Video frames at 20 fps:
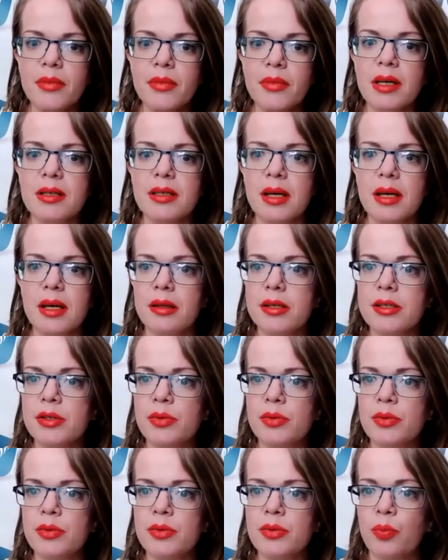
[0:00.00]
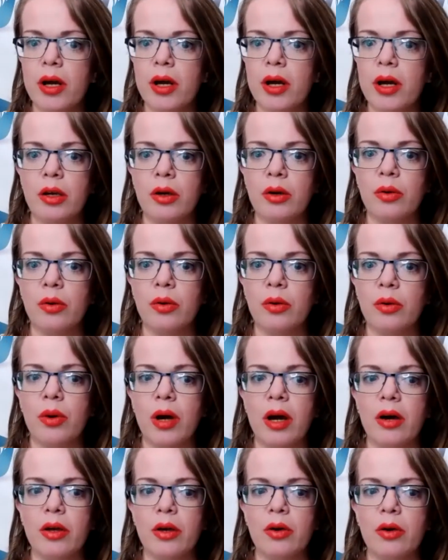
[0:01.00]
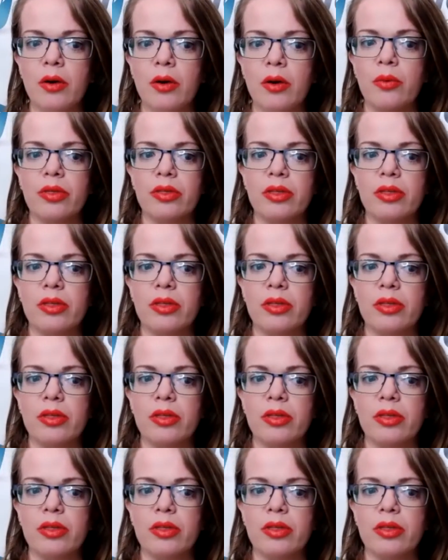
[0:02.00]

tell us how you